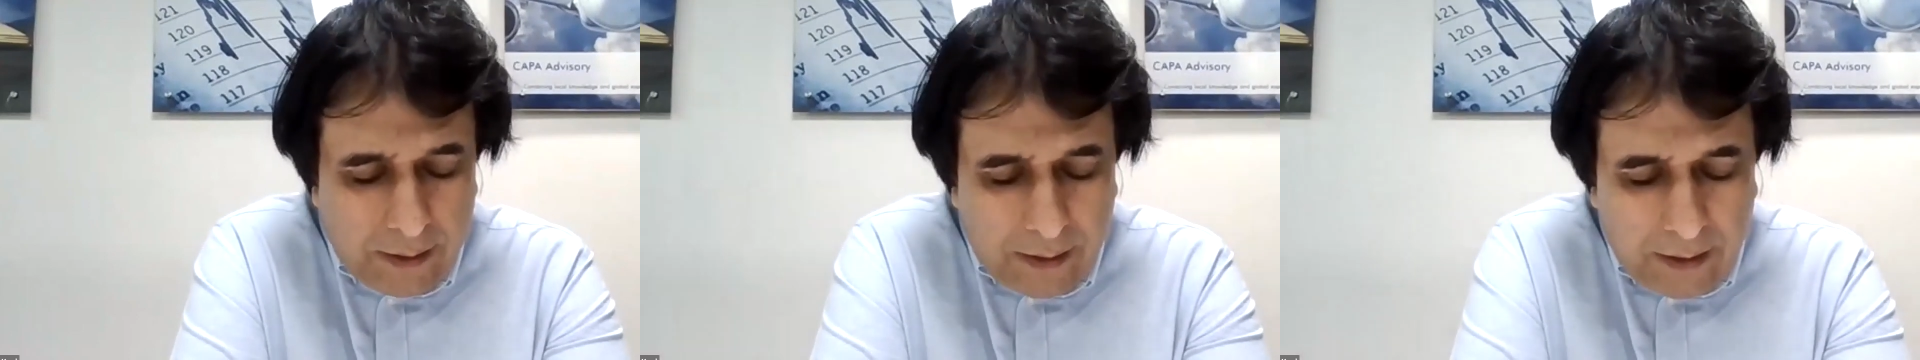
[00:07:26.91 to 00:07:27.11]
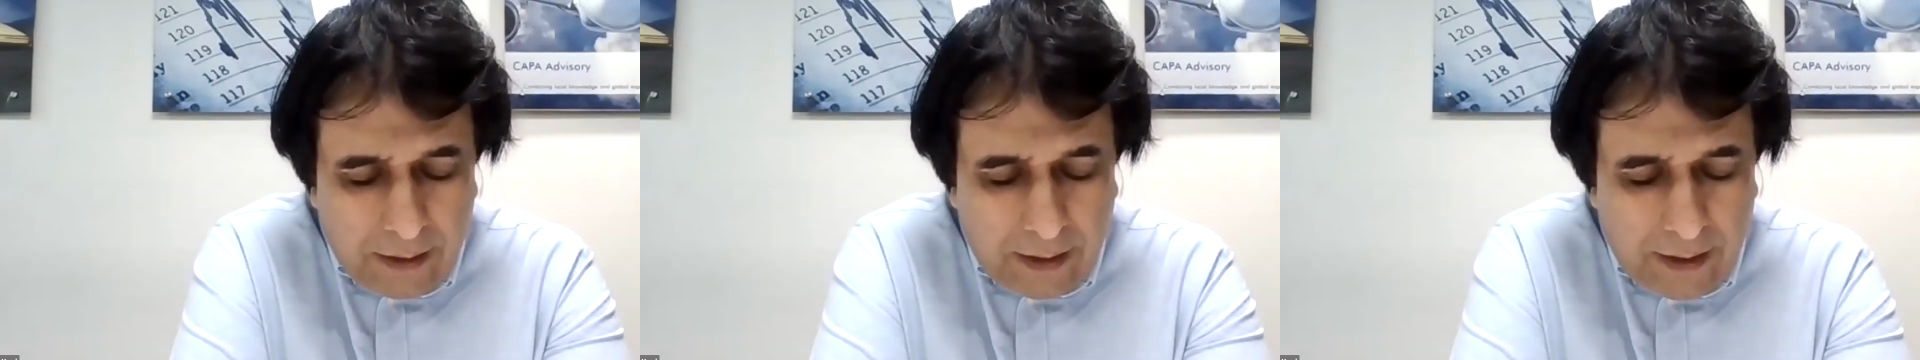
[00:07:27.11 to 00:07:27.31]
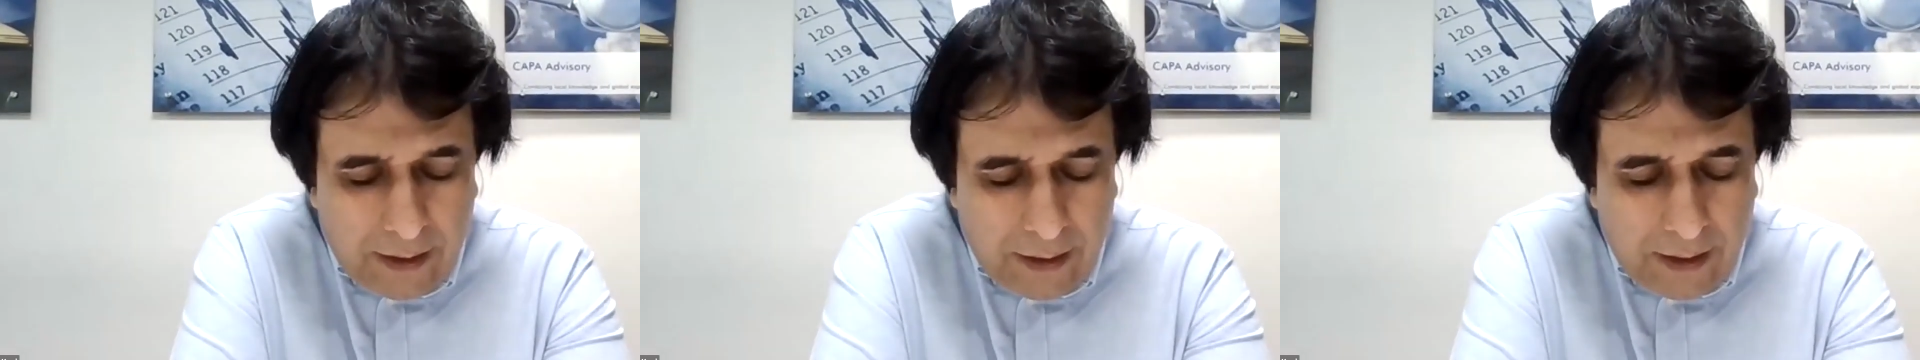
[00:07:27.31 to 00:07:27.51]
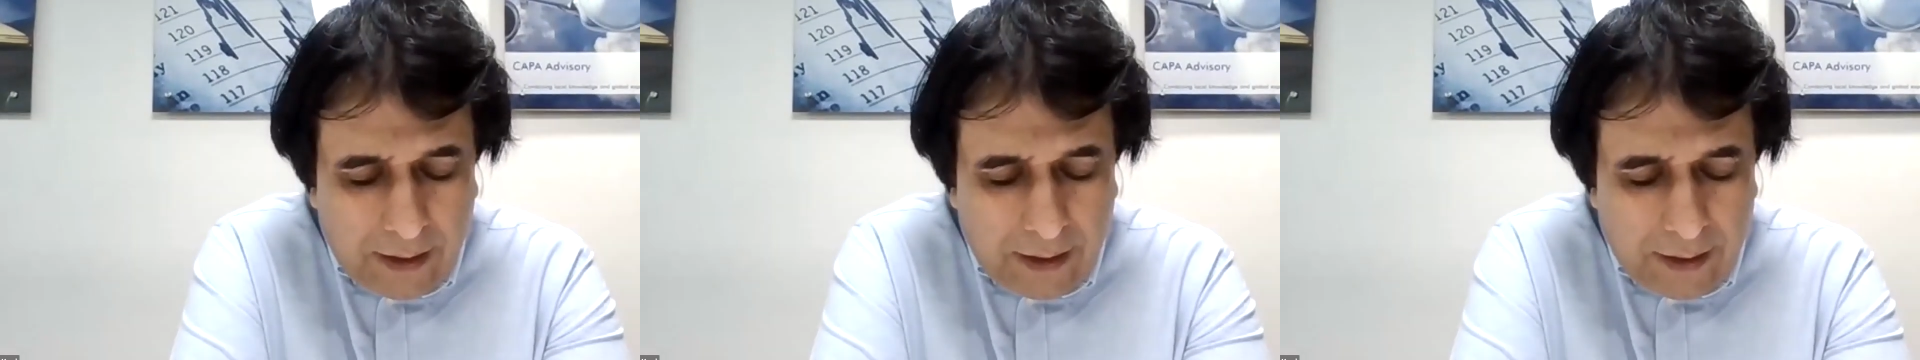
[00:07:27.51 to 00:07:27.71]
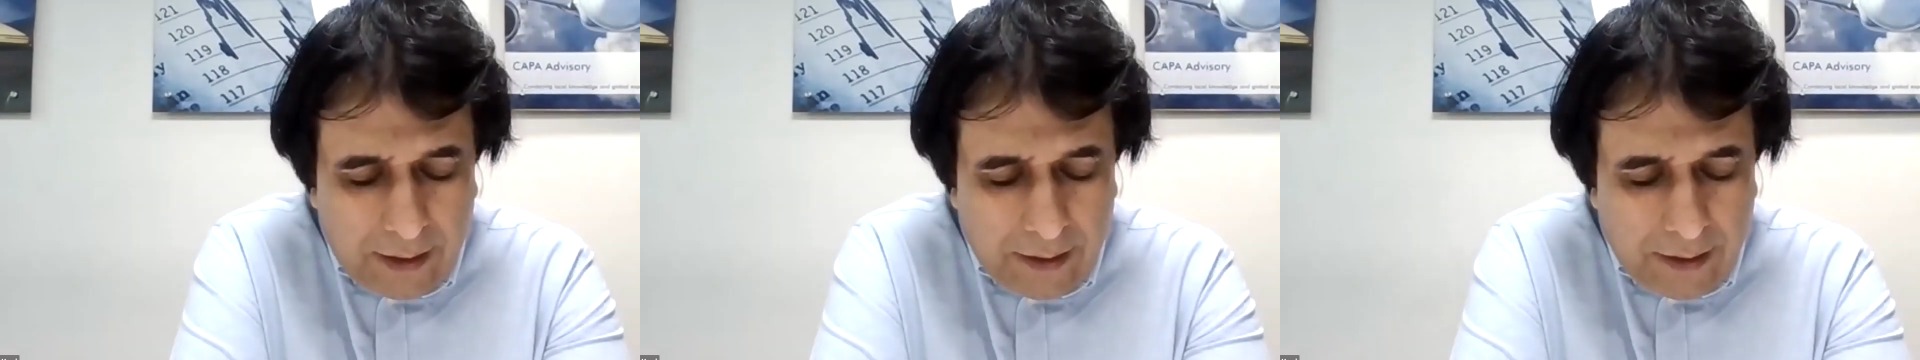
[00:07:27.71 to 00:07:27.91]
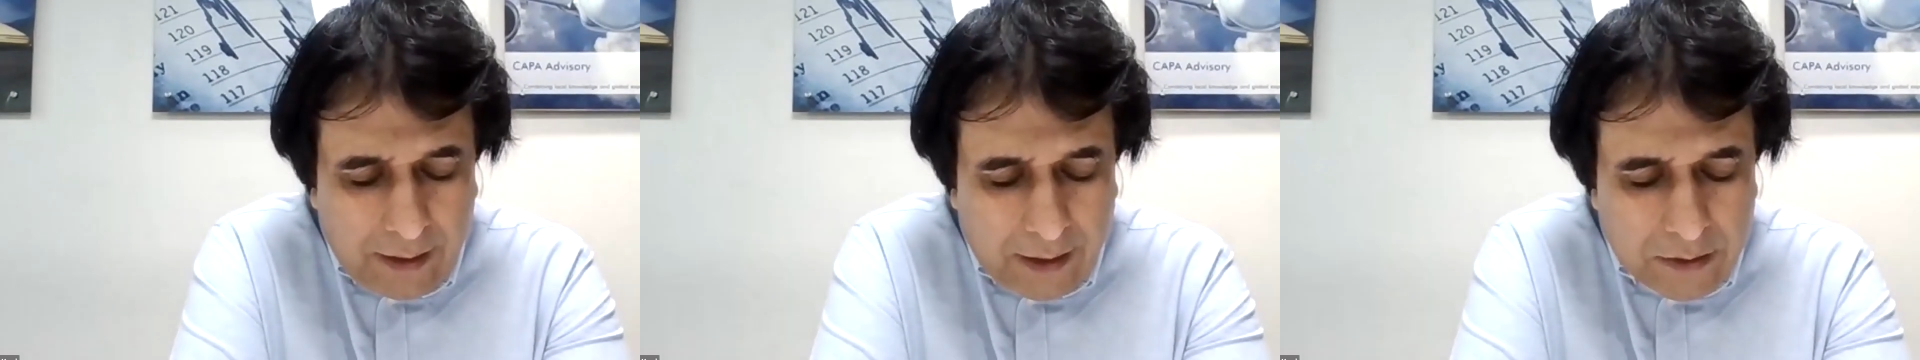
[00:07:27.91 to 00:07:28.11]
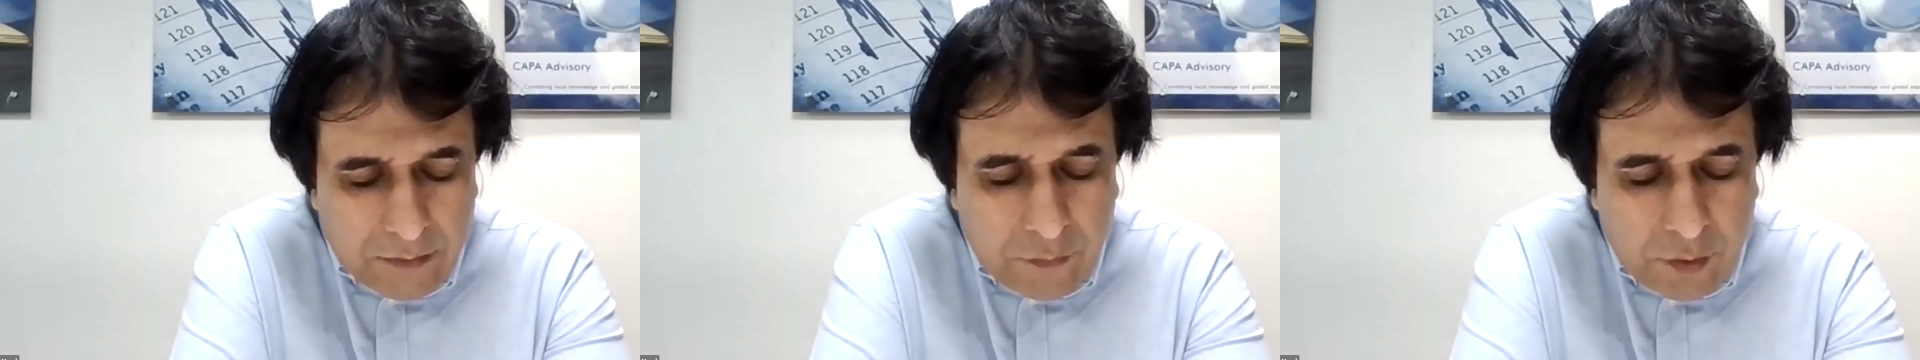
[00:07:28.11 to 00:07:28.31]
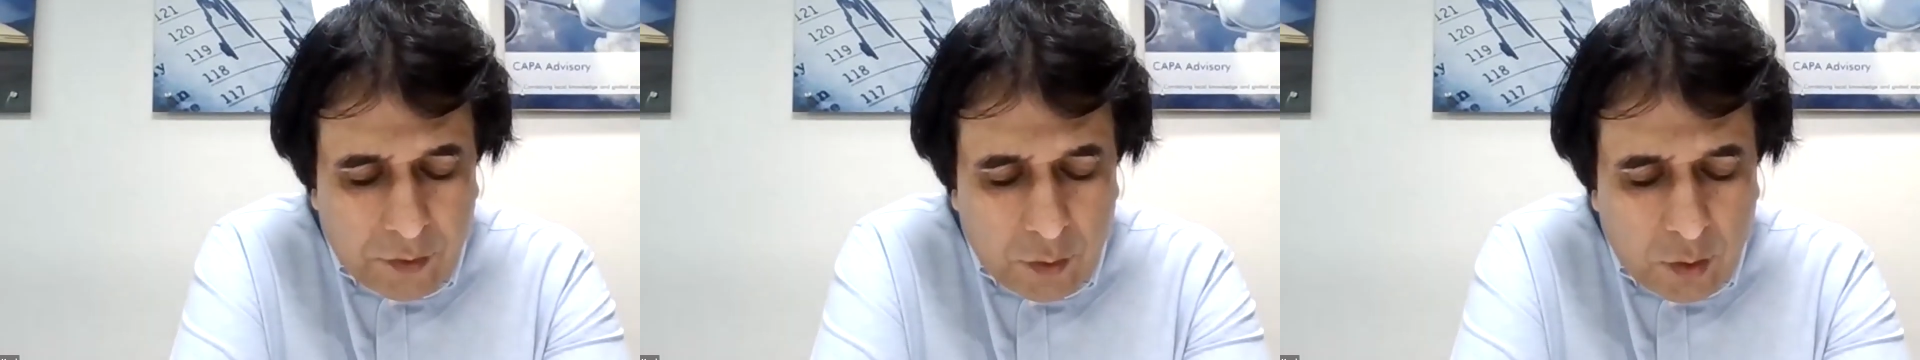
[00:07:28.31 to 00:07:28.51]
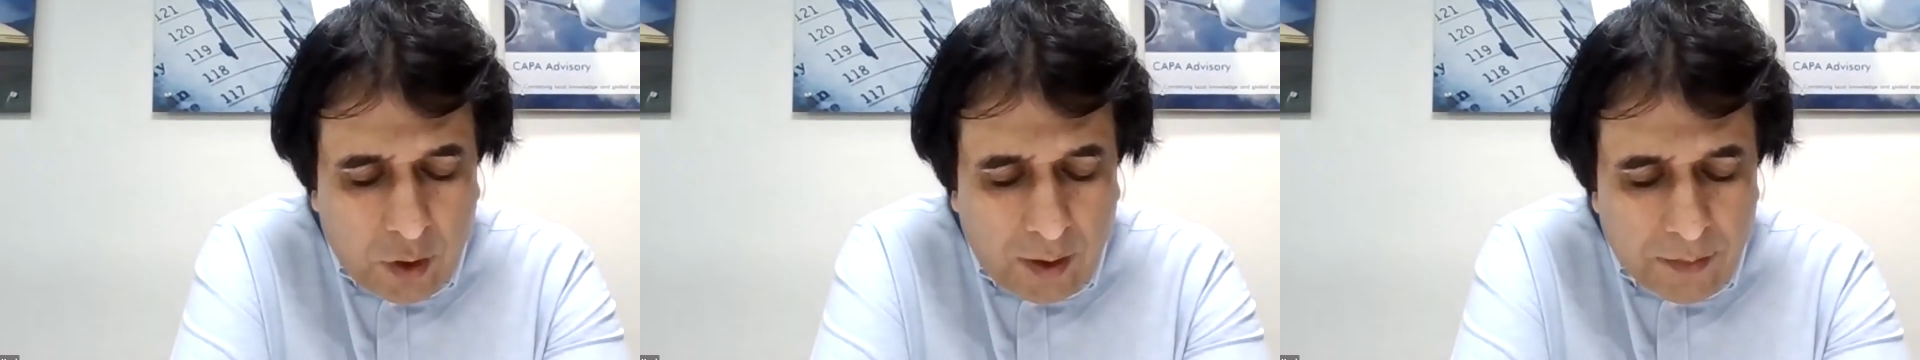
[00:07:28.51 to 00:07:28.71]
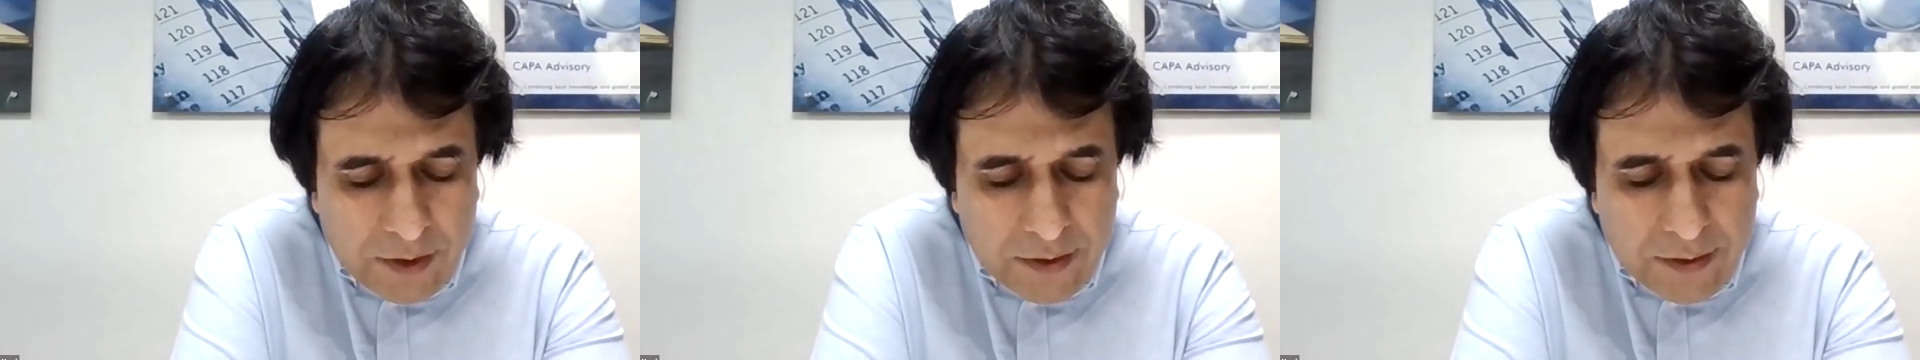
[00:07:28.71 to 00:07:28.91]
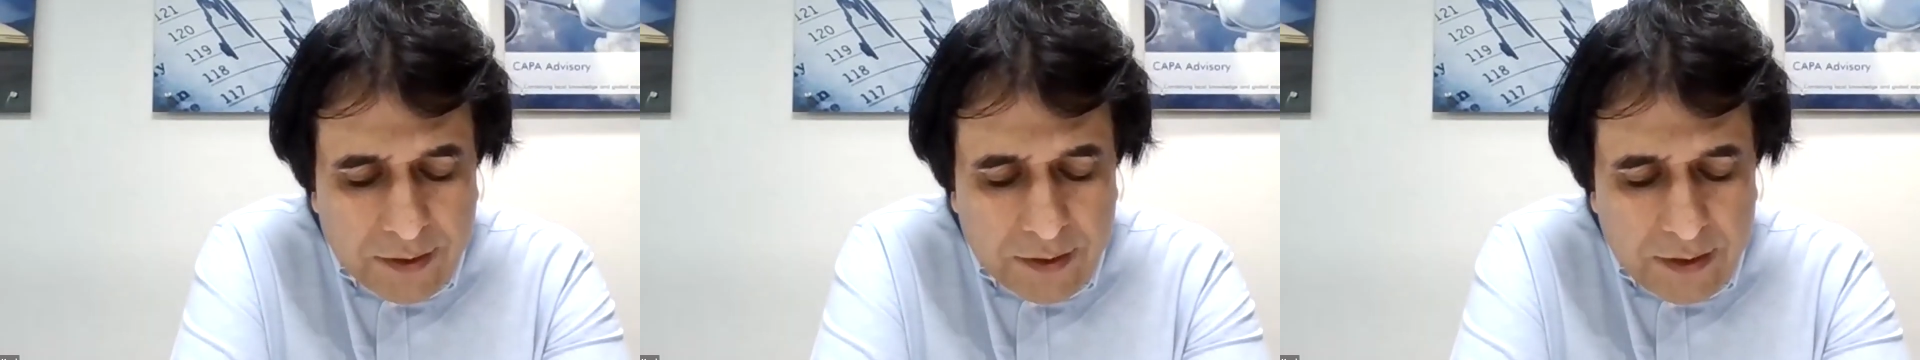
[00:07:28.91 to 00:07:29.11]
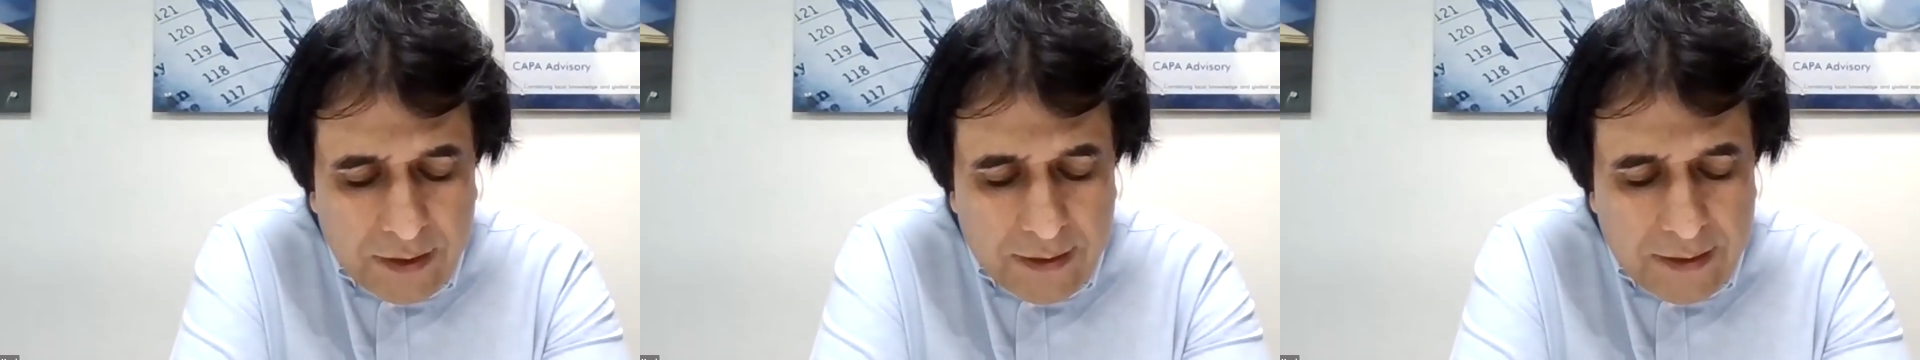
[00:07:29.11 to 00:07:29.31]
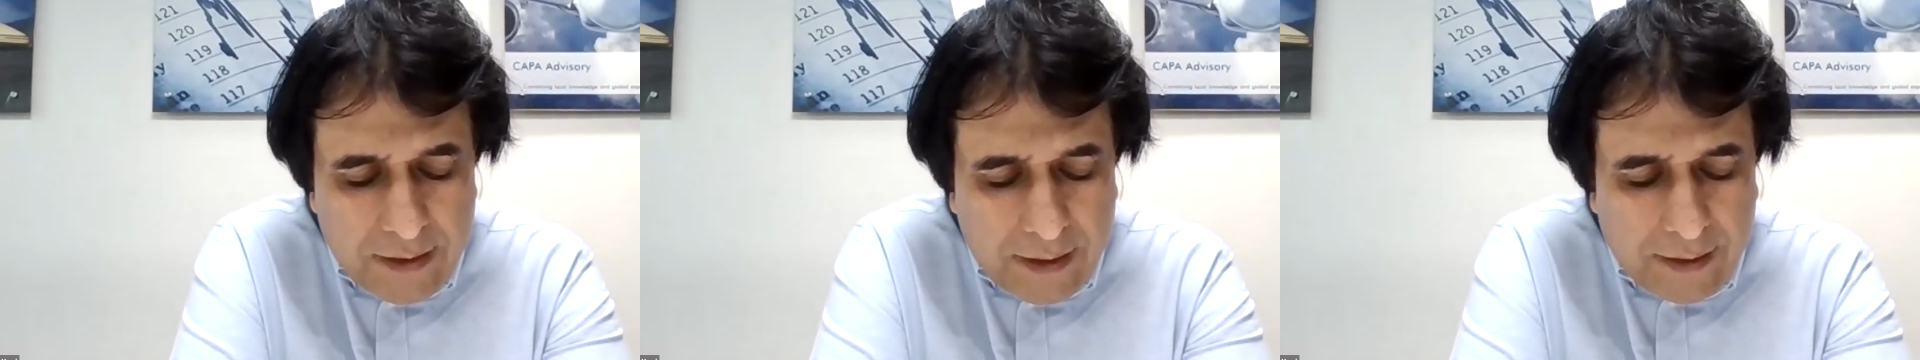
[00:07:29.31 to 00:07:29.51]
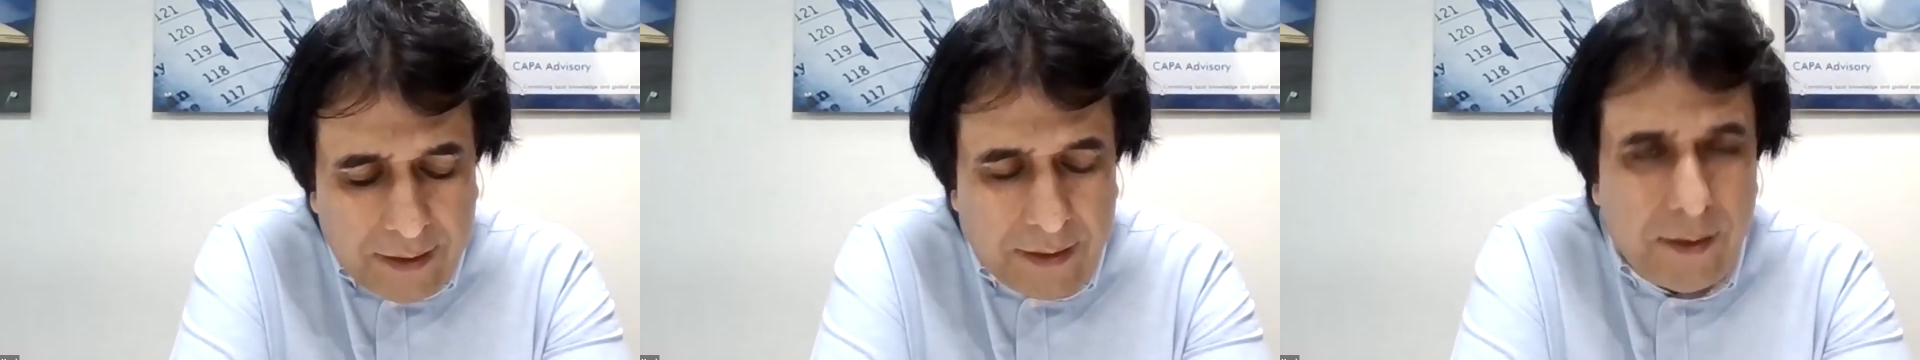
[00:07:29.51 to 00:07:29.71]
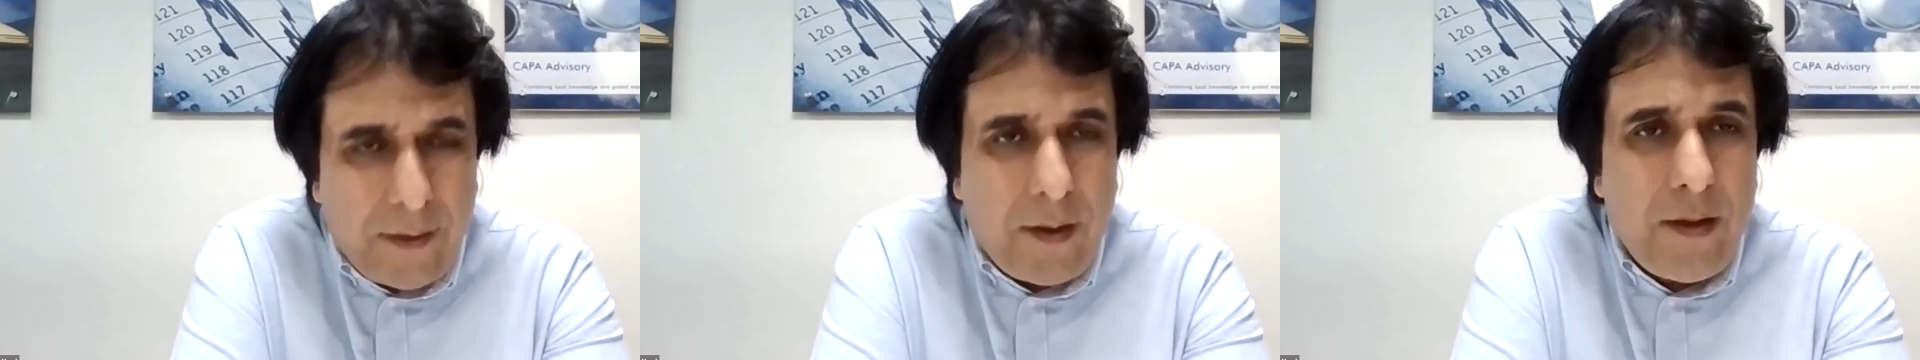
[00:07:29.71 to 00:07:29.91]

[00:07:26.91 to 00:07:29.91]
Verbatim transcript: uh, I, I, ask for your comments is that